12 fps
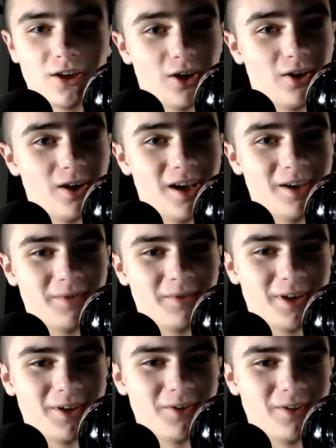Alright, we
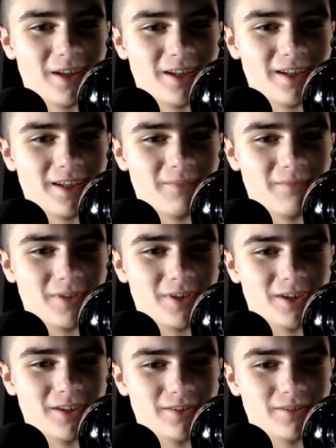gotta do that again
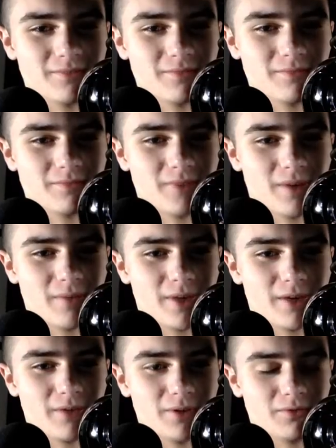because my
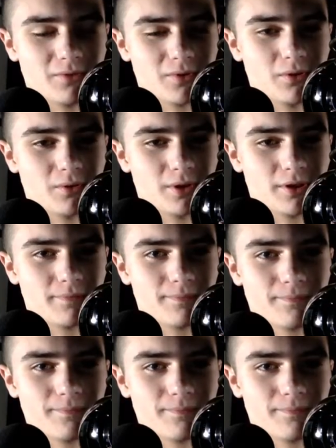mic wasn't recording.